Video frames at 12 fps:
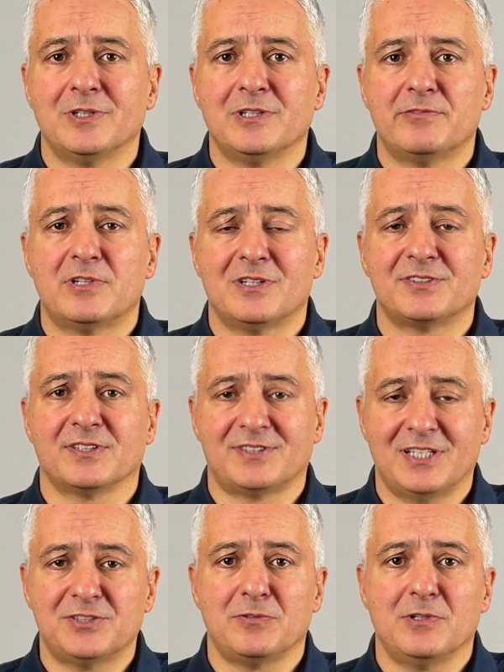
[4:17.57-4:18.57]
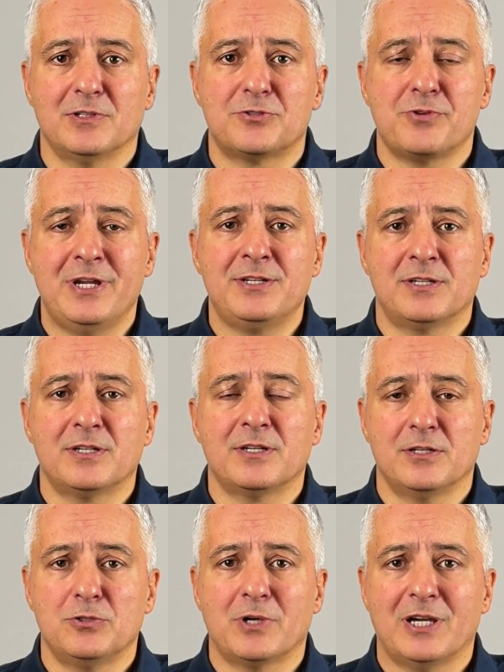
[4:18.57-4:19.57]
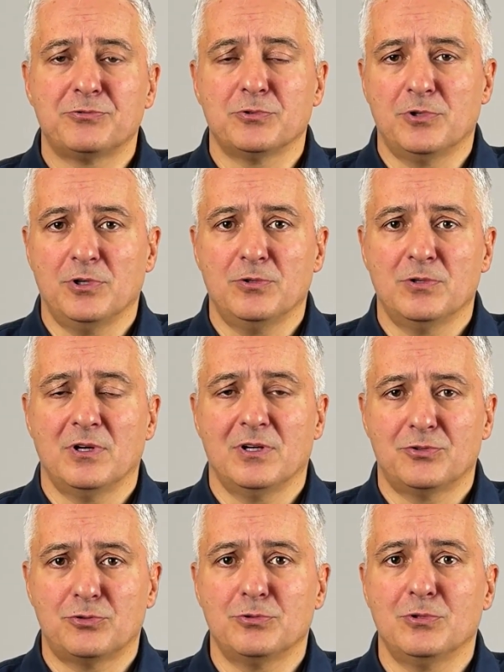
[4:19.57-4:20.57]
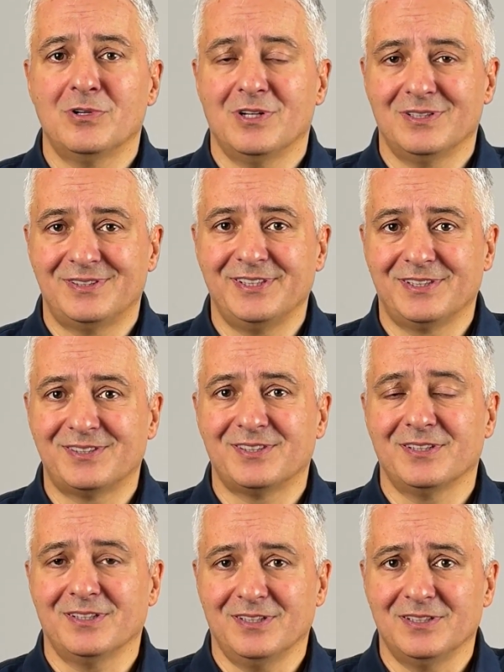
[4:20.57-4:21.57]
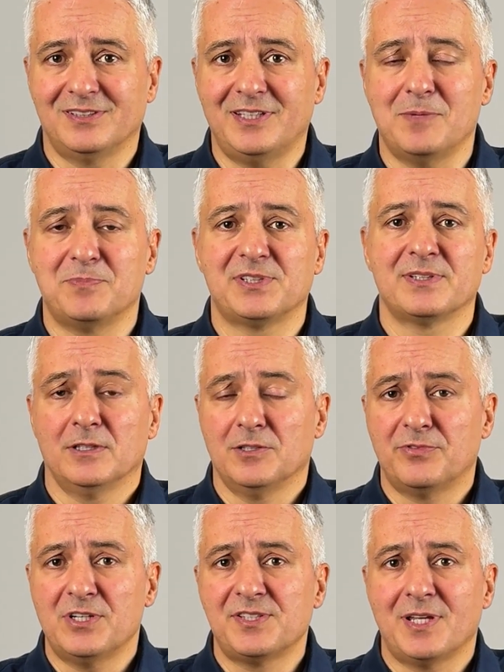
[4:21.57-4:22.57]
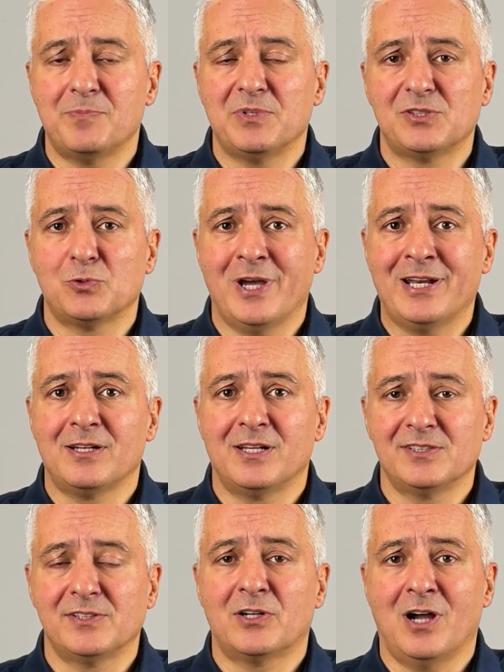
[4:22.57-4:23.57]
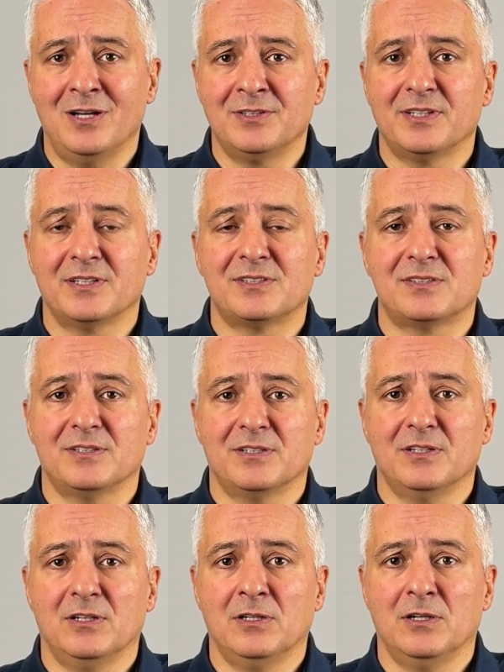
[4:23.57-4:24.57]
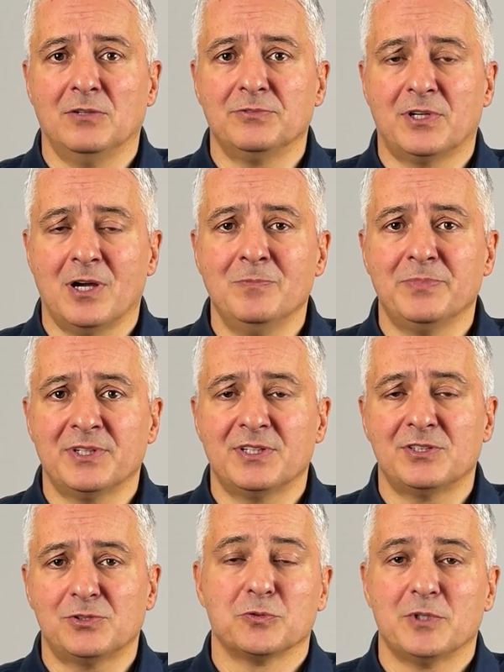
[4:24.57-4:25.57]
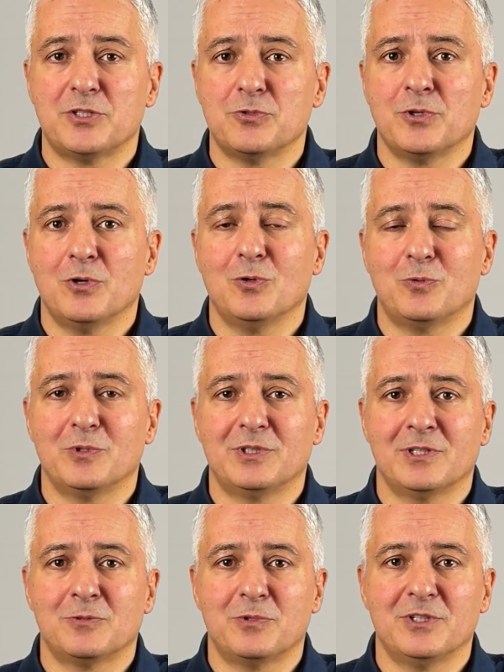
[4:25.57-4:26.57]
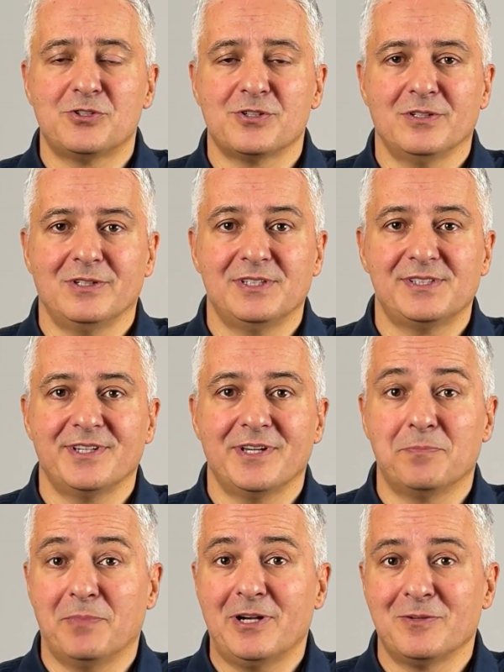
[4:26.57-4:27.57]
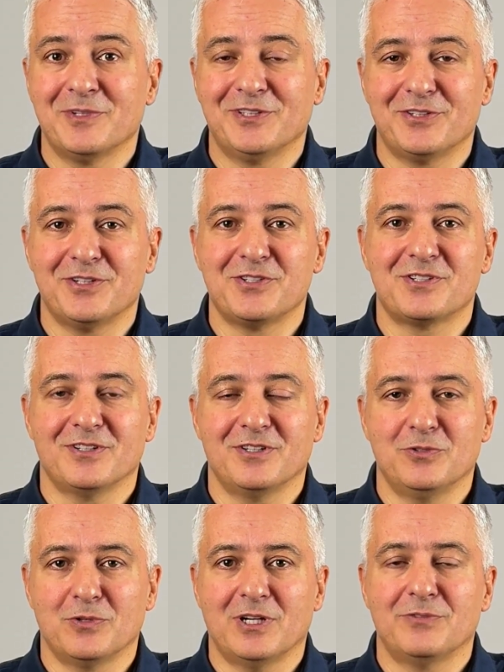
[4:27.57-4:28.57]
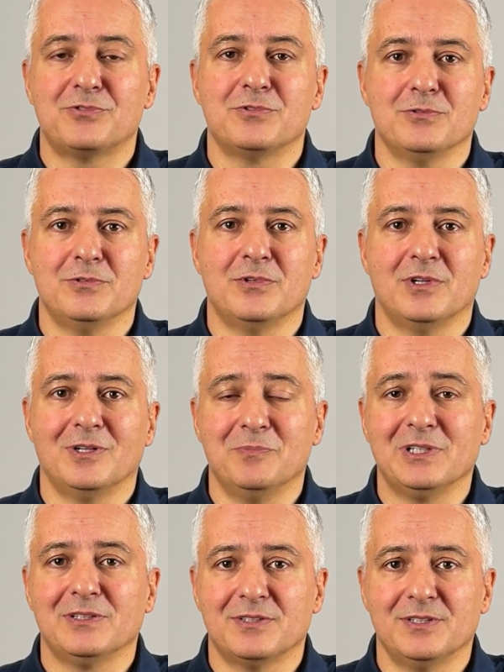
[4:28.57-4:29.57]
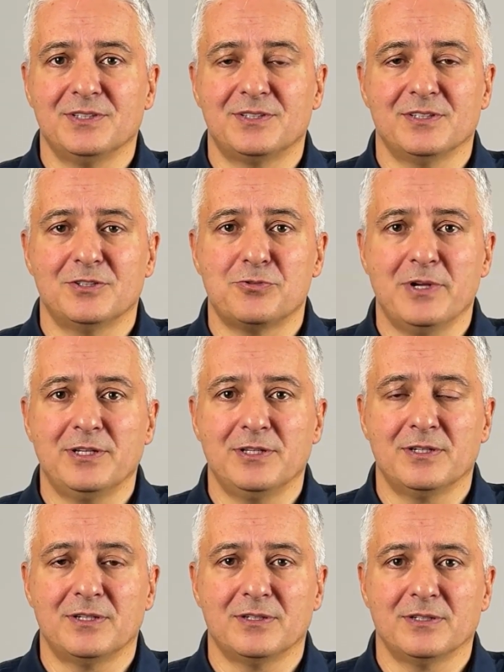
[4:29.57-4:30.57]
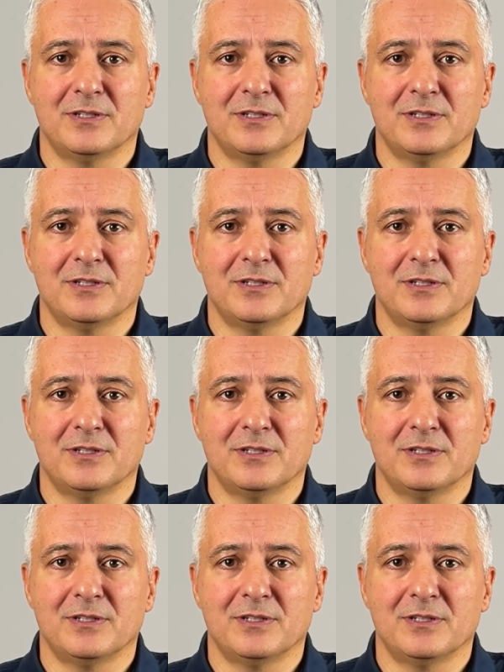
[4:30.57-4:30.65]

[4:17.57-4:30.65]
deliver a successful training, you have to go through 6 steps. The first step is to analyze the context of the company, so that you know within which, let's say, parameters you have to build this training